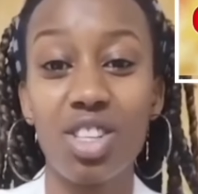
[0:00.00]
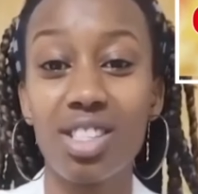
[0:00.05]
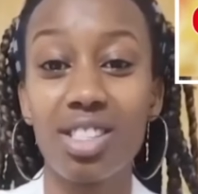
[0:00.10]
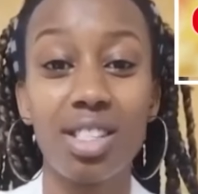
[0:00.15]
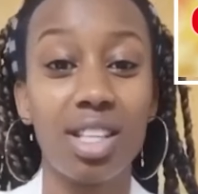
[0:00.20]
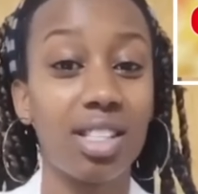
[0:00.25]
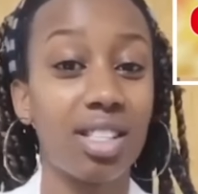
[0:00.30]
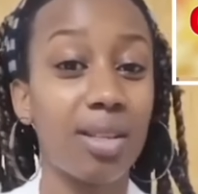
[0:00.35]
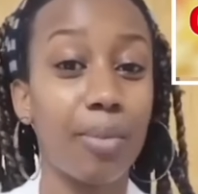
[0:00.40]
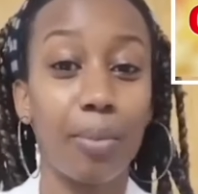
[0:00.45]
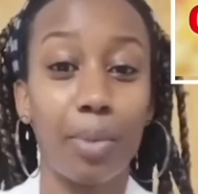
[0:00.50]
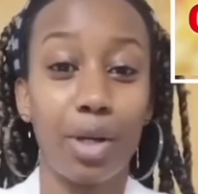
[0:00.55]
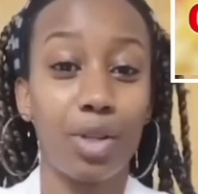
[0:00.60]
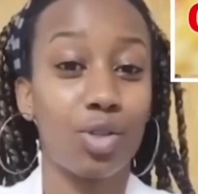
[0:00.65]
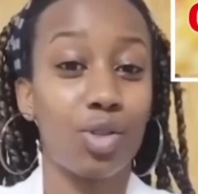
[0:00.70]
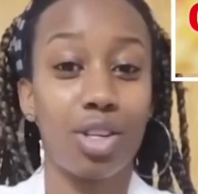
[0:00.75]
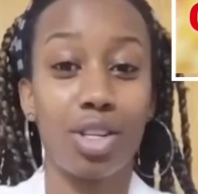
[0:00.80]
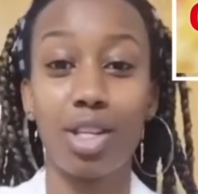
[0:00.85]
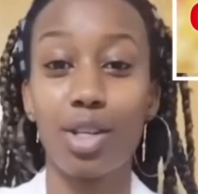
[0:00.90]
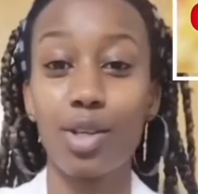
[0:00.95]
Just a
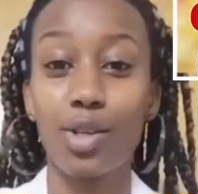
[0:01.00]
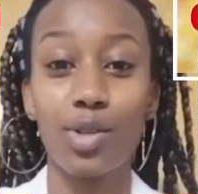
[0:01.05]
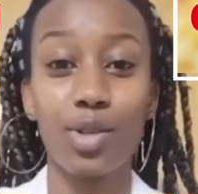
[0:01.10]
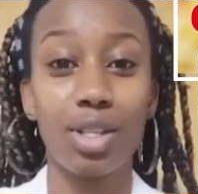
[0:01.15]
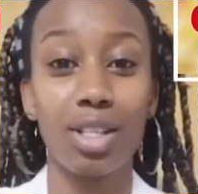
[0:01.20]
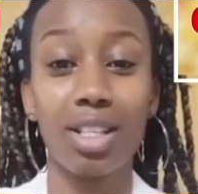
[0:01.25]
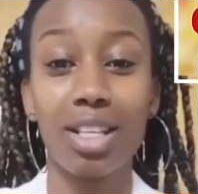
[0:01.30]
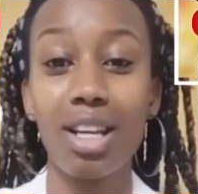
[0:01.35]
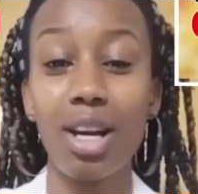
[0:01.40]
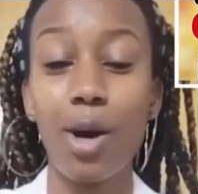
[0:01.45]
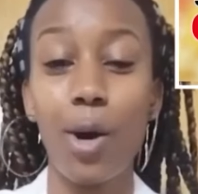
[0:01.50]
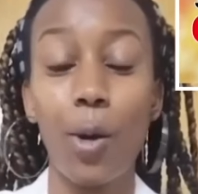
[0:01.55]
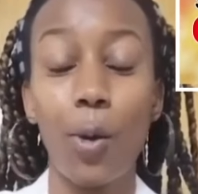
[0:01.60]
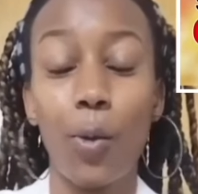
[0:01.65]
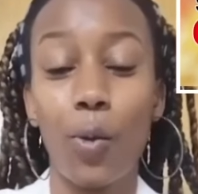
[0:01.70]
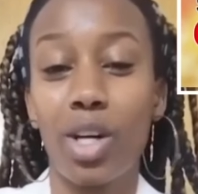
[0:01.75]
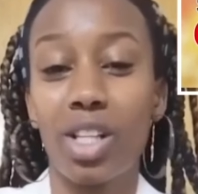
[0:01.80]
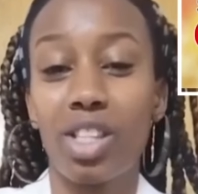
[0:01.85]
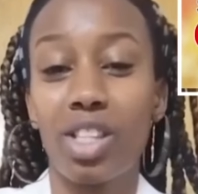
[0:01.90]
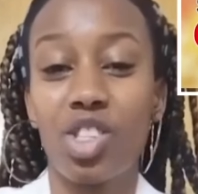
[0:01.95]
simple introduction,
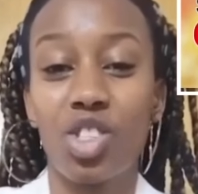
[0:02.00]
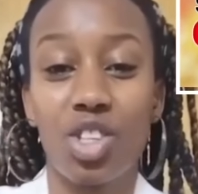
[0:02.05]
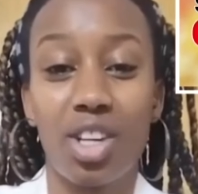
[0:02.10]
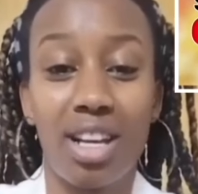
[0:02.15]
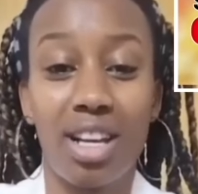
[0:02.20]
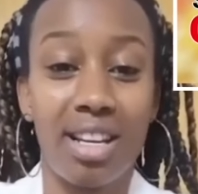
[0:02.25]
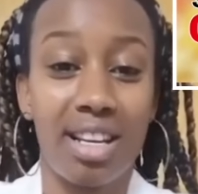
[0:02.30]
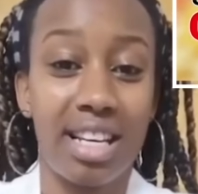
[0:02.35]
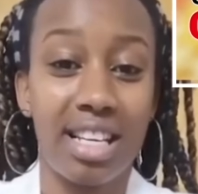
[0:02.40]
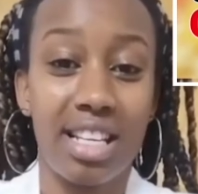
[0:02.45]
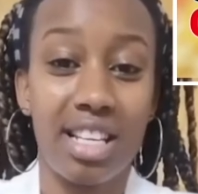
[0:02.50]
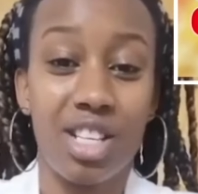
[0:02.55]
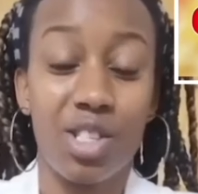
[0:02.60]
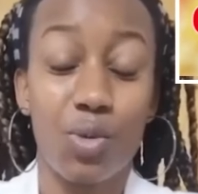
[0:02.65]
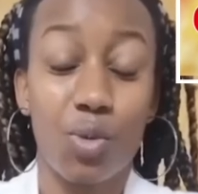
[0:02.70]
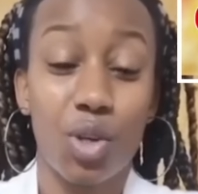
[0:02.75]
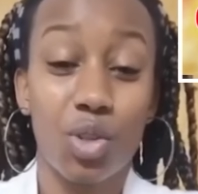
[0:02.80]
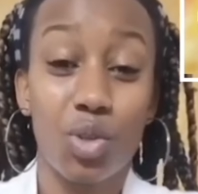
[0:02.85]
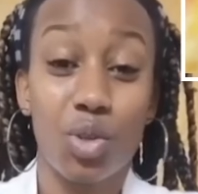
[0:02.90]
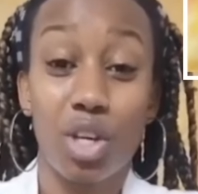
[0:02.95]
what China
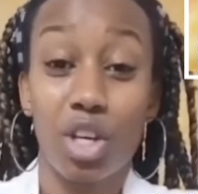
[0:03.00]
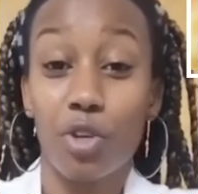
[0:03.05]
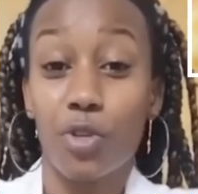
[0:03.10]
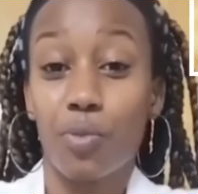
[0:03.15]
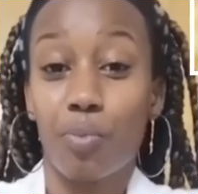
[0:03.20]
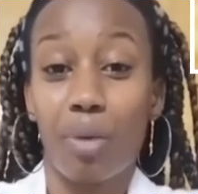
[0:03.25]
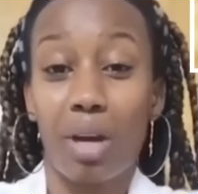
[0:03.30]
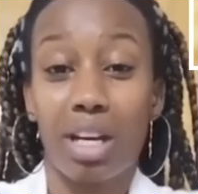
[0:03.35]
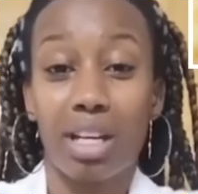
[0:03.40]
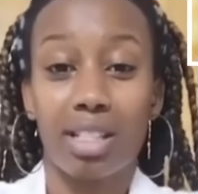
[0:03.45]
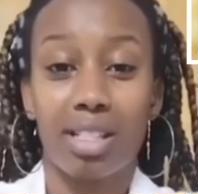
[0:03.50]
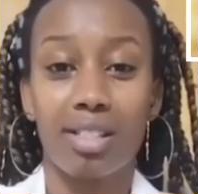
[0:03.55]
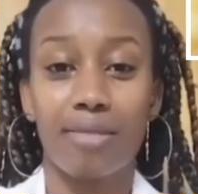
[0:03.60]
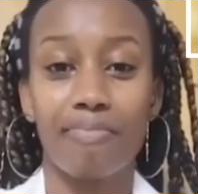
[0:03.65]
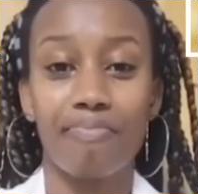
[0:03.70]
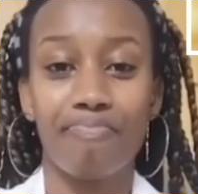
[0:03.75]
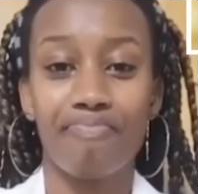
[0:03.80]
is, what to expect,